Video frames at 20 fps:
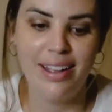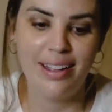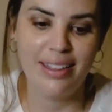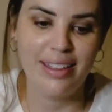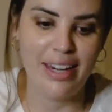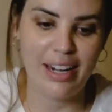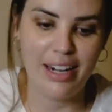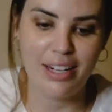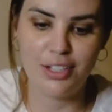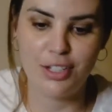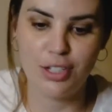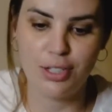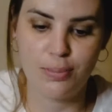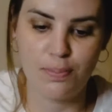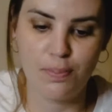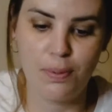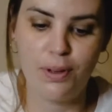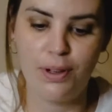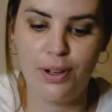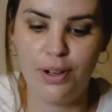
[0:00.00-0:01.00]
that I
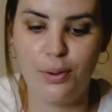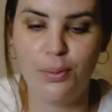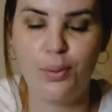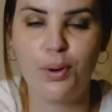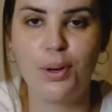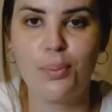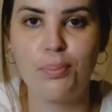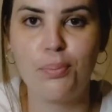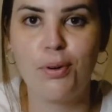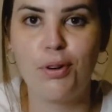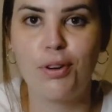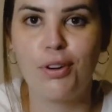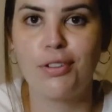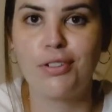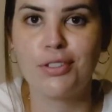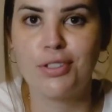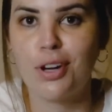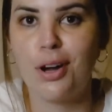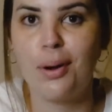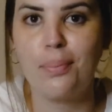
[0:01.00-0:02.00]
just put a wooden board on
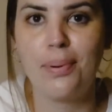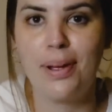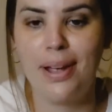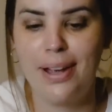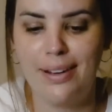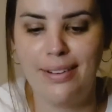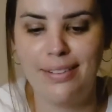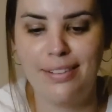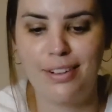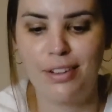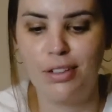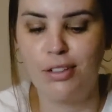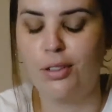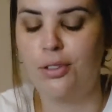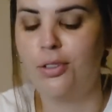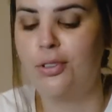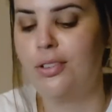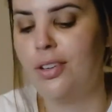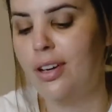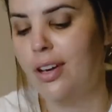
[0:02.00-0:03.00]
top and
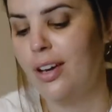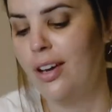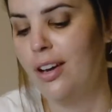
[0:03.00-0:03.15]
glued